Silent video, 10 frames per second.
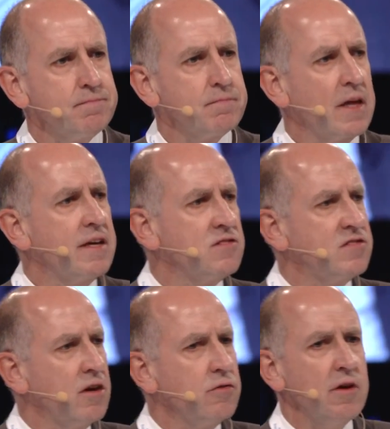They can
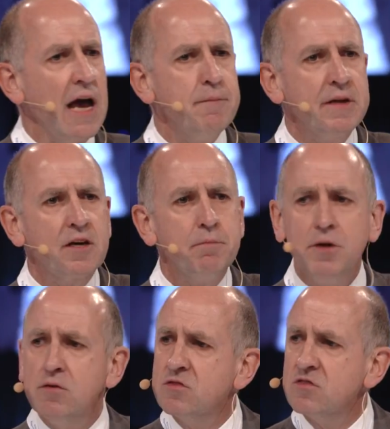tell you how many
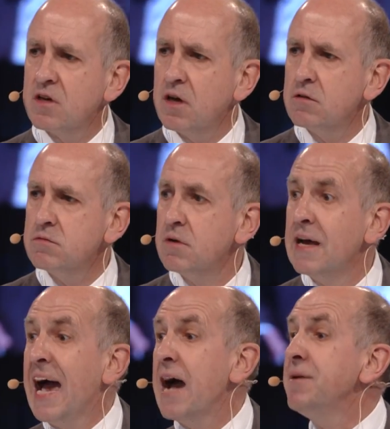computers they own,
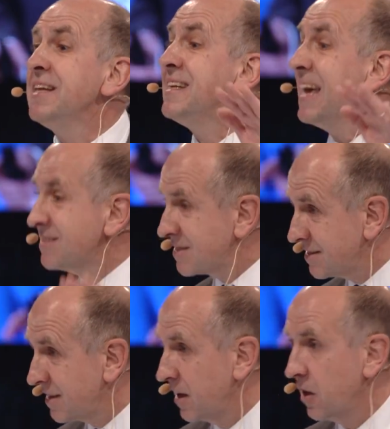how many desks
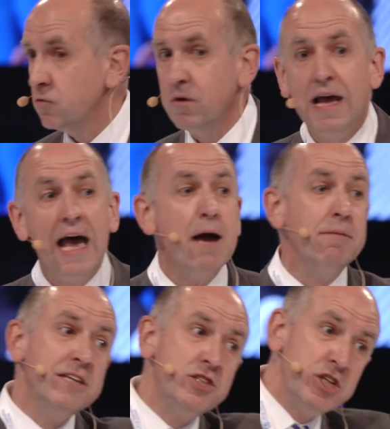they own, how many
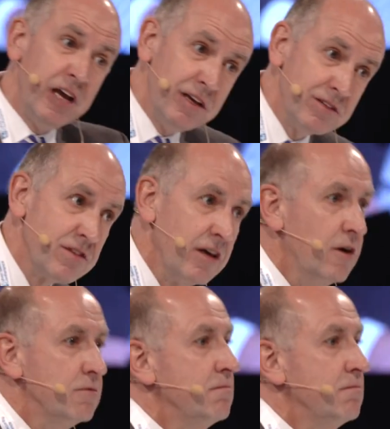chairs they own.